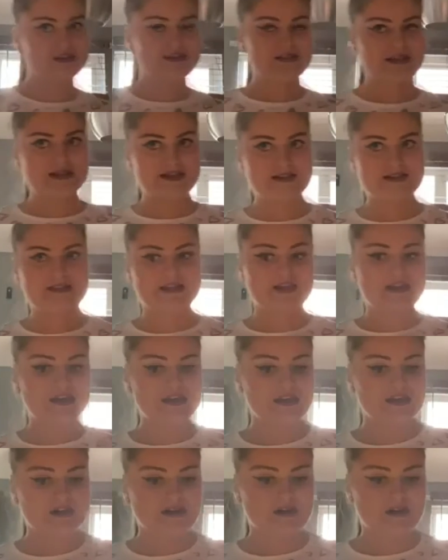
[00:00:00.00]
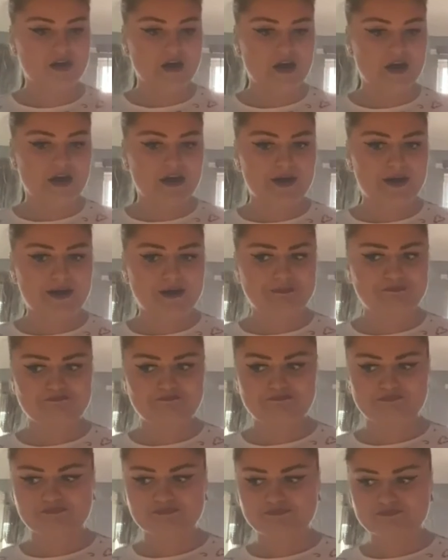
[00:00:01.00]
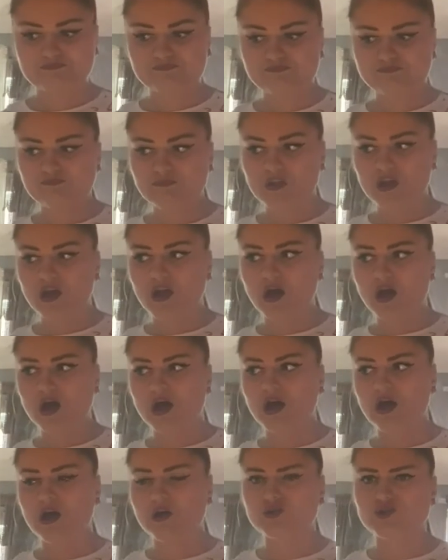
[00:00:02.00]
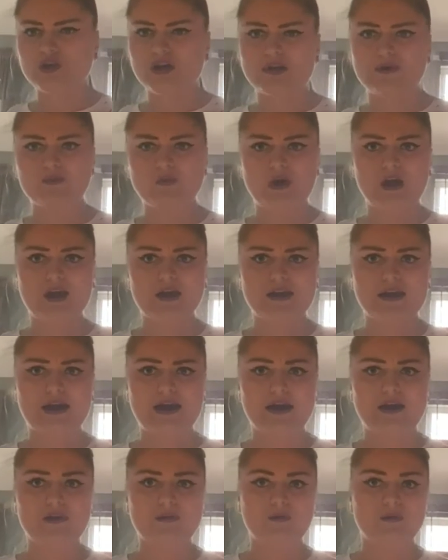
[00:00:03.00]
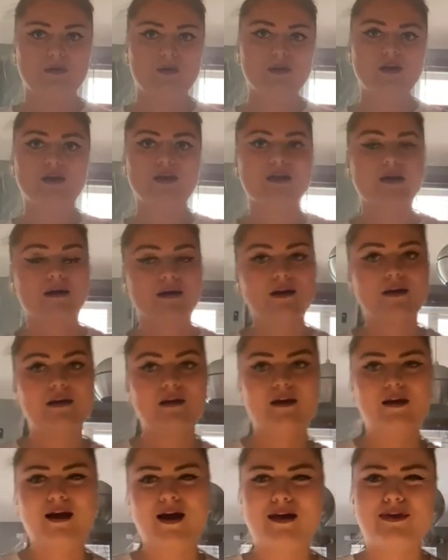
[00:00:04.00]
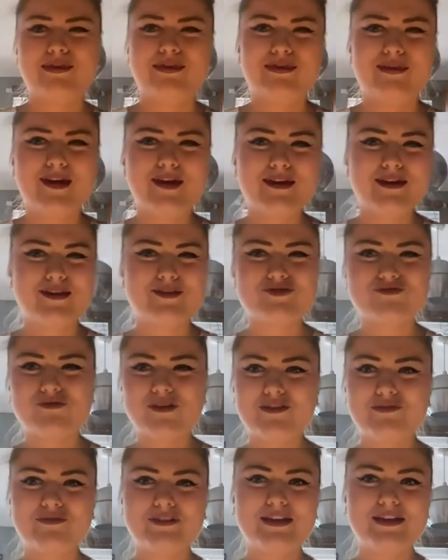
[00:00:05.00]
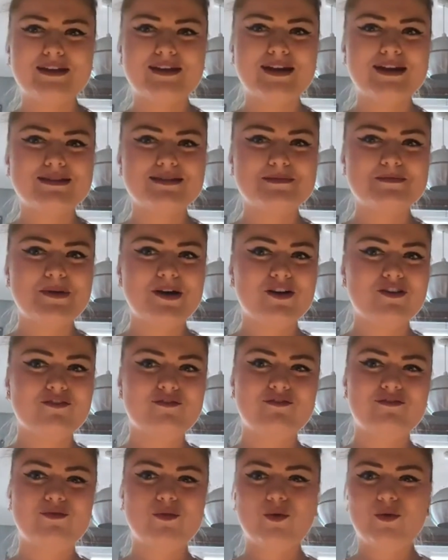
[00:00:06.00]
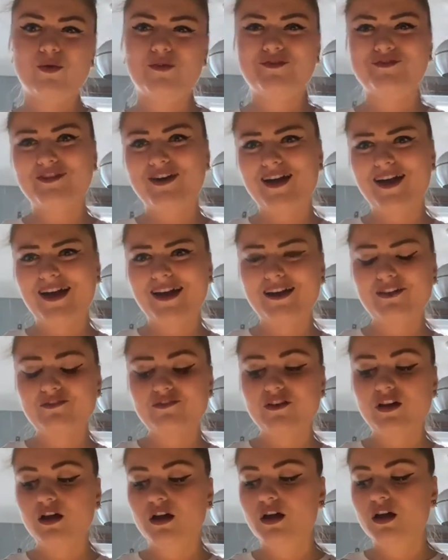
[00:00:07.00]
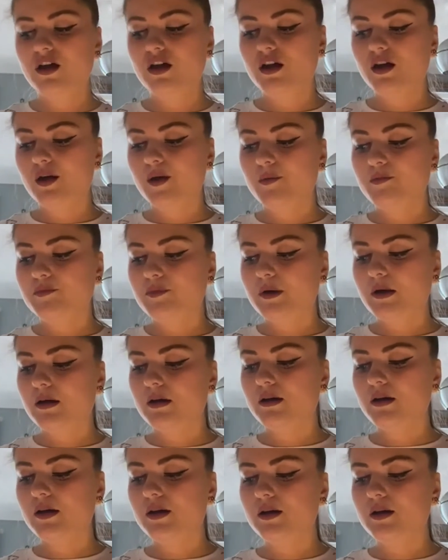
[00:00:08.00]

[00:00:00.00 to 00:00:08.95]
sixty. Um, I'll try and work out, I think it's roughly gas mark four five, but